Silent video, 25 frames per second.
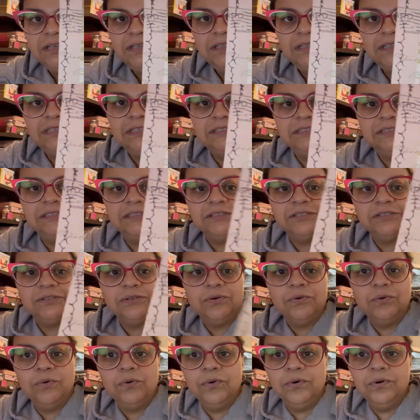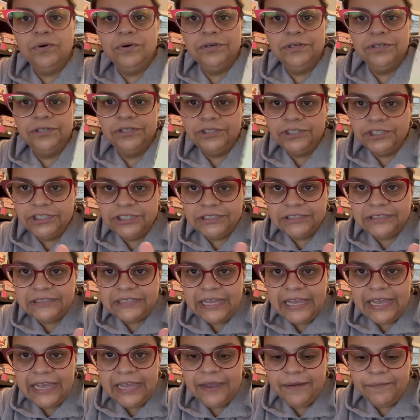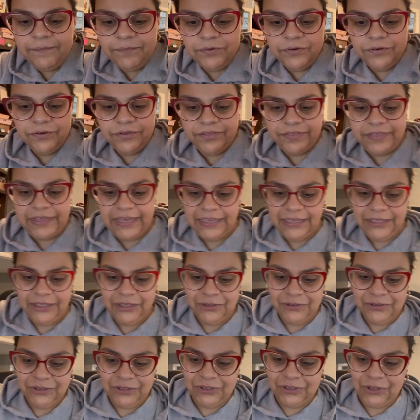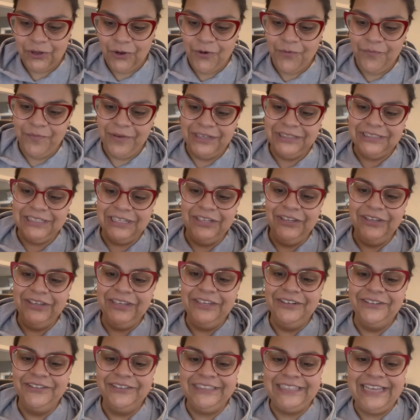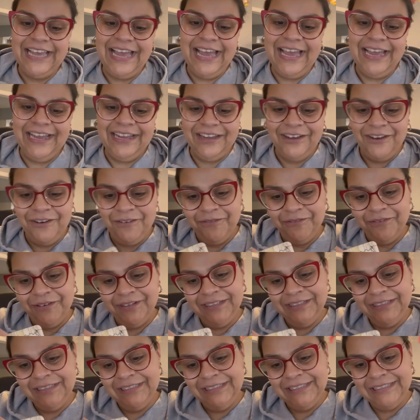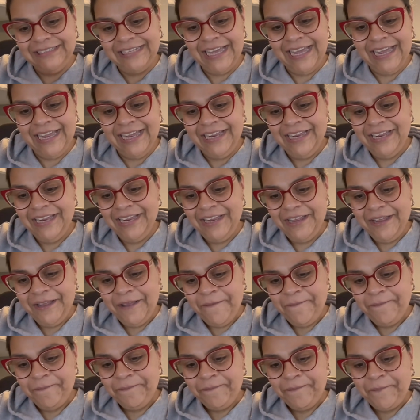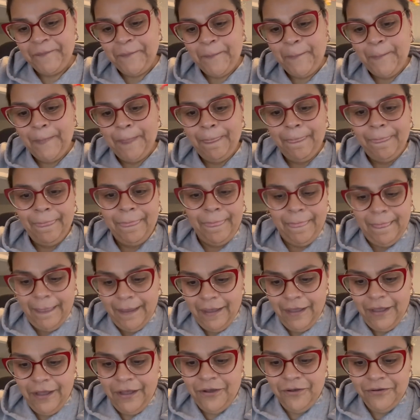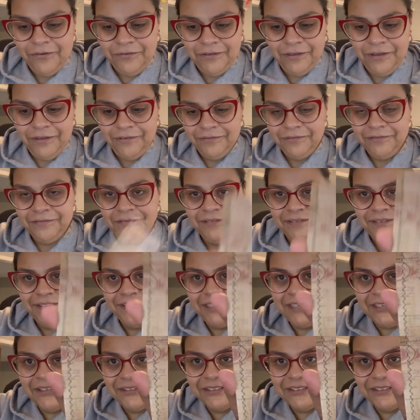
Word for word: This is gorgeous, Amber. Thank you so much. And look at her tag. Oh, what does it say? Oh, oh, look at her